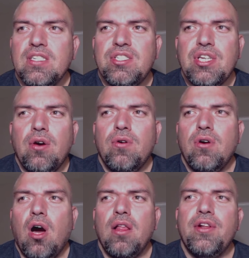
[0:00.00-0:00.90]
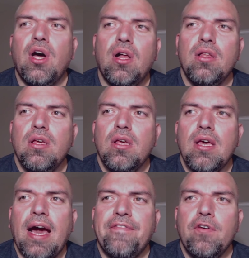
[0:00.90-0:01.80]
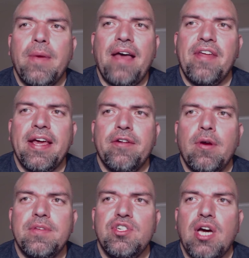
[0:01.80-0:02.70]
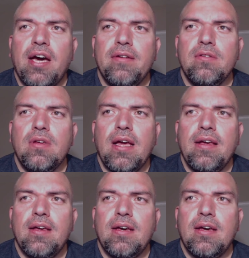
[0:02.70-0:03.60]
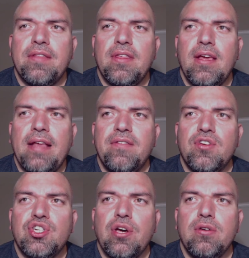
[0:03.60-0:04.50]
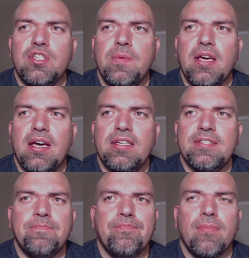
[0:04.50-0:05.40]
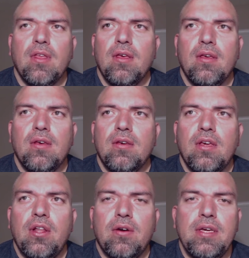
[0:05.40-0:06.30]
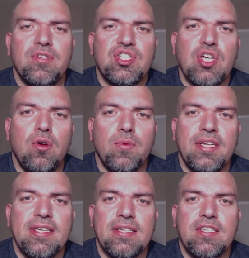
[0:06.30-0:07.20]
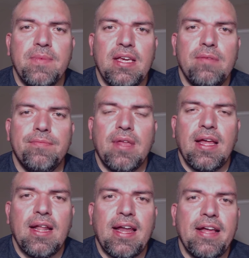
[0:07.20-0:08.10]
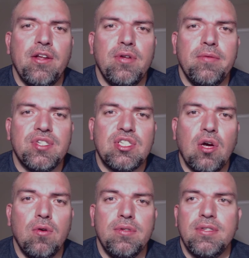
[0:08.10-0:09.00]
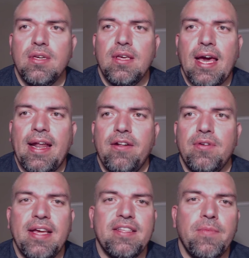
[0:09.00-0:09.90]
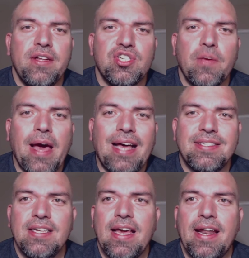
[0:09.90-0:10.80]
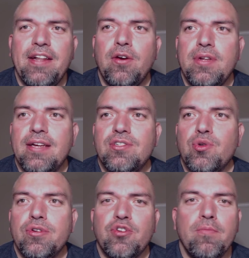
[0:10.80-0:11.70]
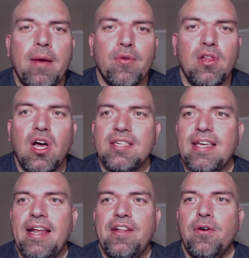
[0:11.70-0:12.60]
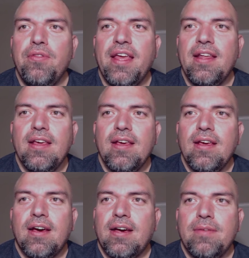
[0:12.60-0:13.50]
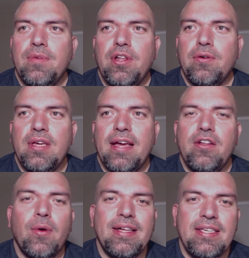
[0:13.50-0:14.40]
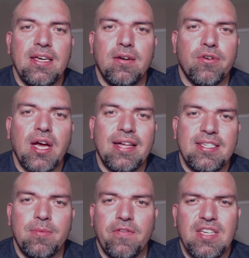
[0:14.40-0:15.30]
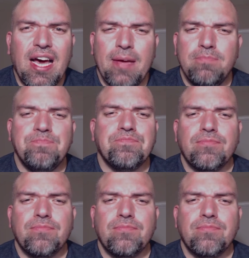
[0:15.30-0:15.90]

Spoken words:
So all in all, I feel bad that I interrupted John at the end of the show just because, you know, he was stoned when he did it to me. And had I known he was stoned, had I known he had diminished capacity, had I known he had short-term memory loss, had I known that, you know, he had no idea or concept of time,